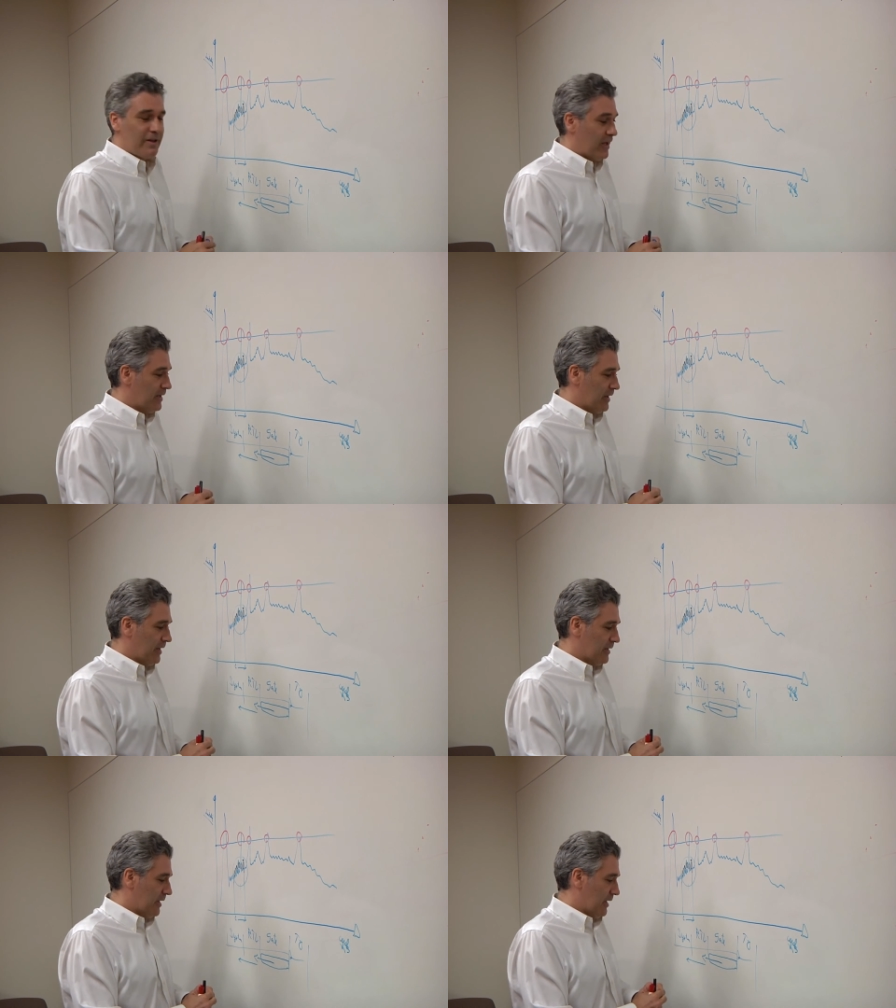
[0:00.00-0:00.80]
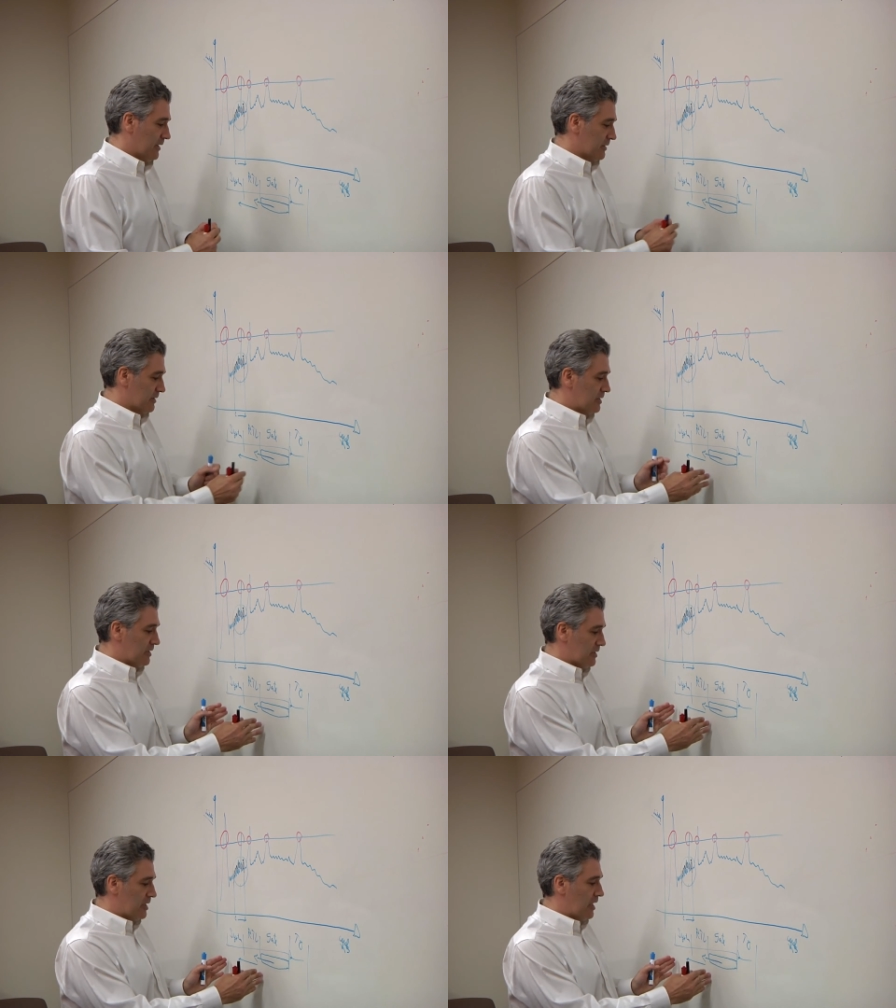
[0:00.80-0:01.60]
and, and,
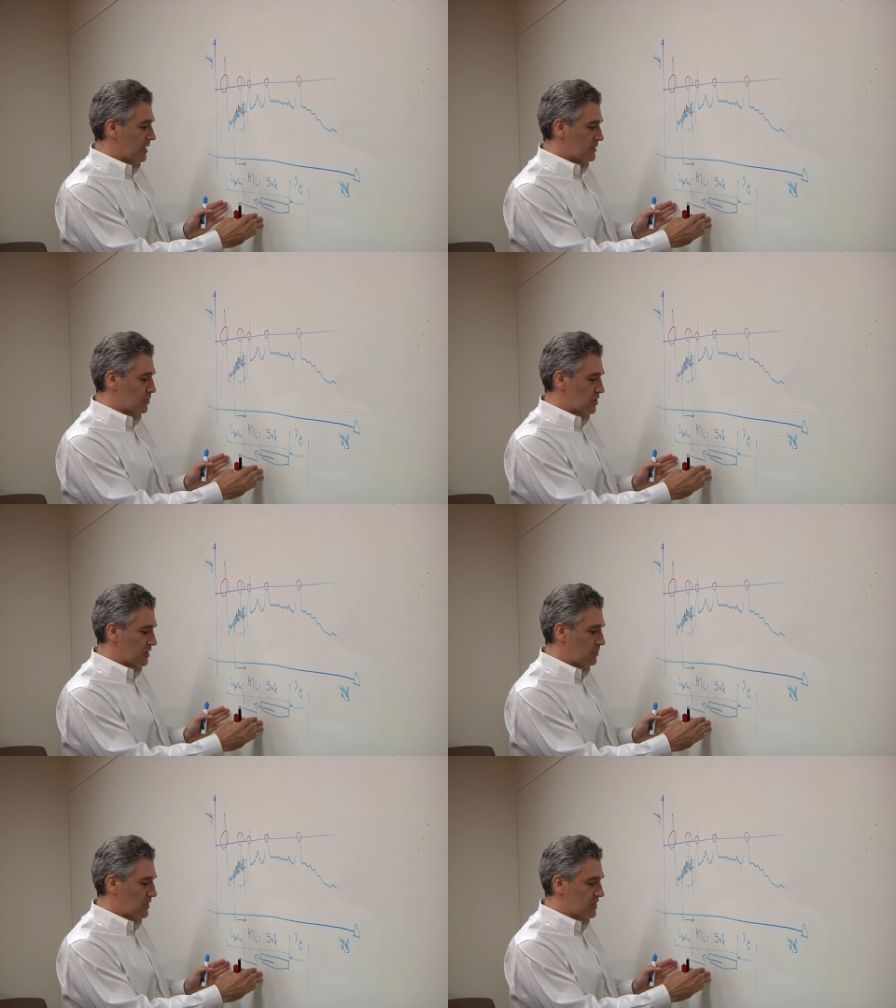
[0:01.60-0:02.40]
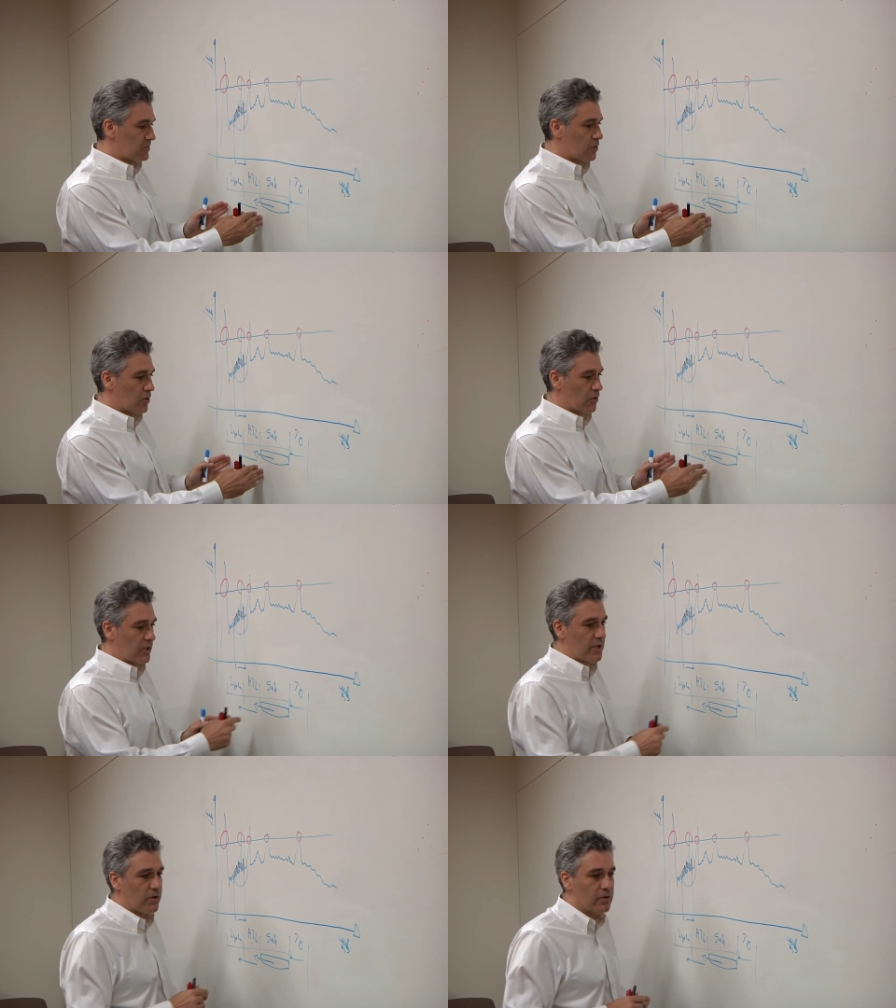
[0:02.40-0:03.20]
and gain as much as possible
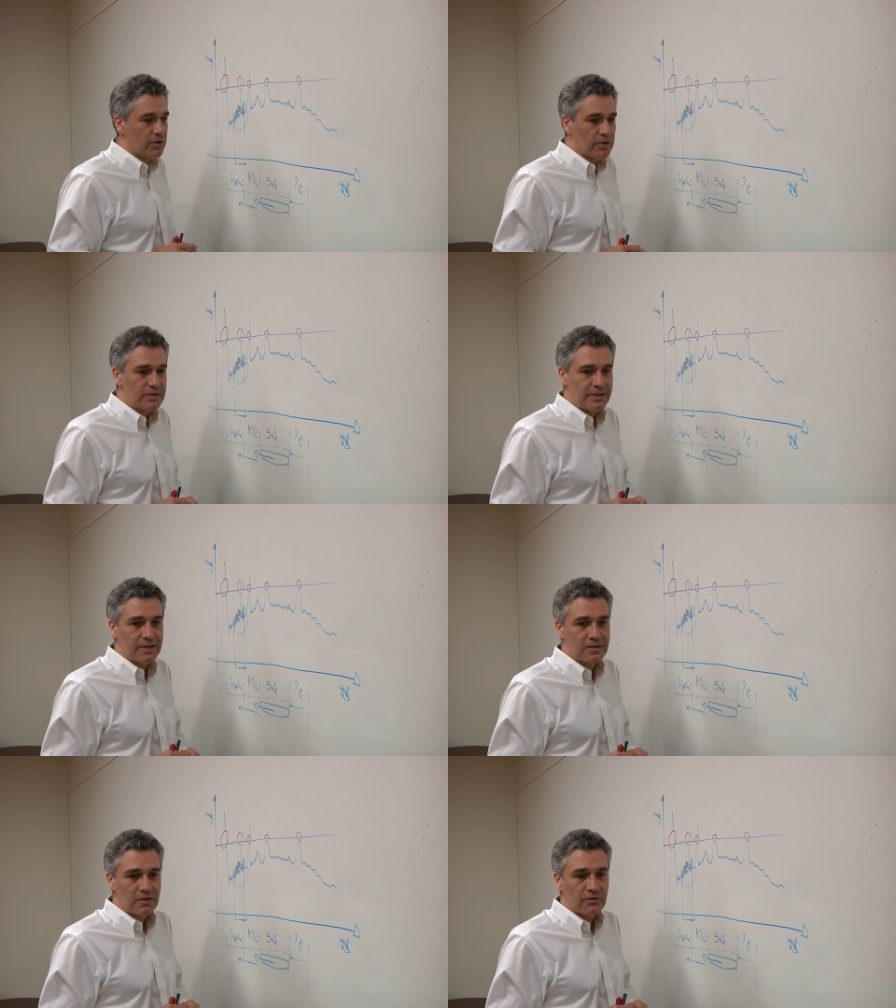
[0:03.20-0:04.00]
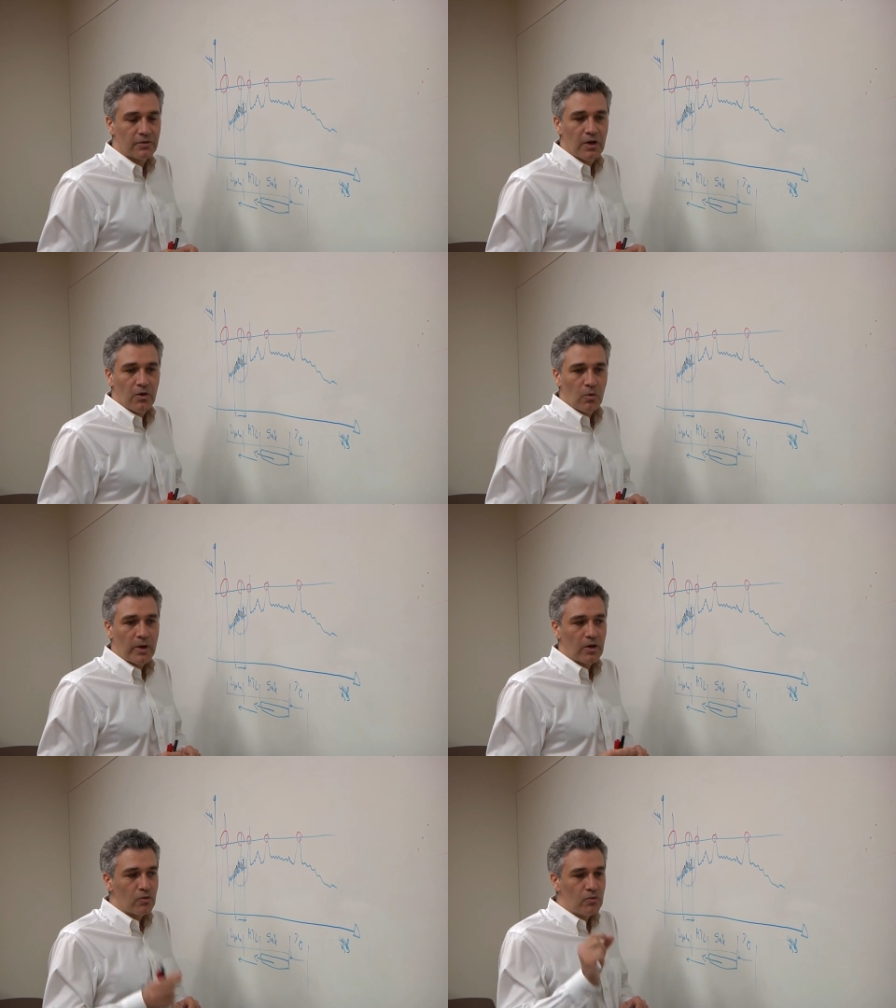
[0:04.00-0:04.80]
early on a sense of
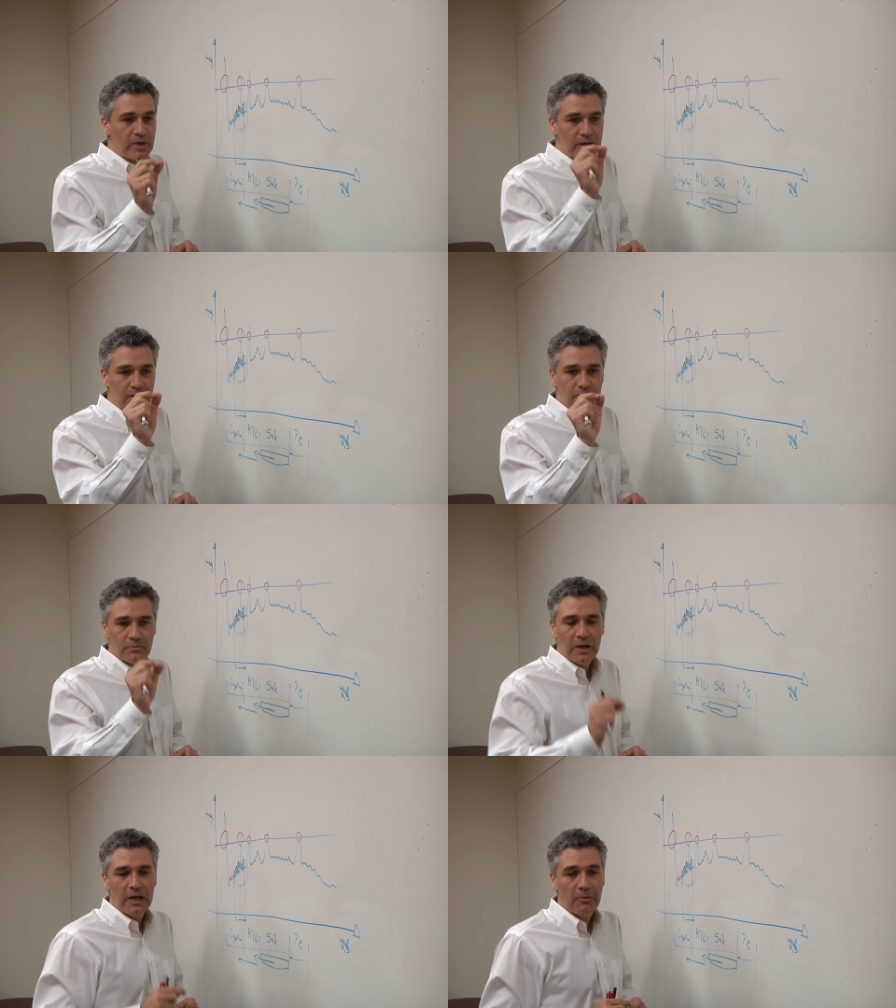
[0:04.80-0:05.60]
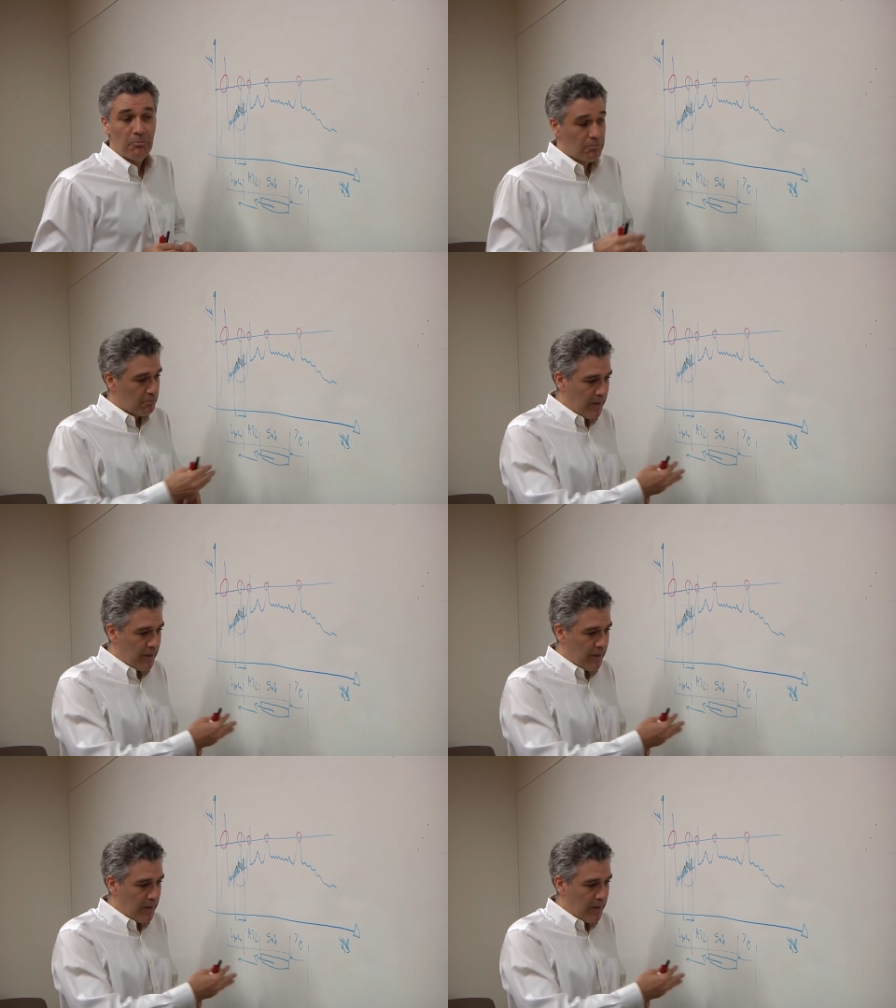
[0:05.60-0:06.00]
we are real uh,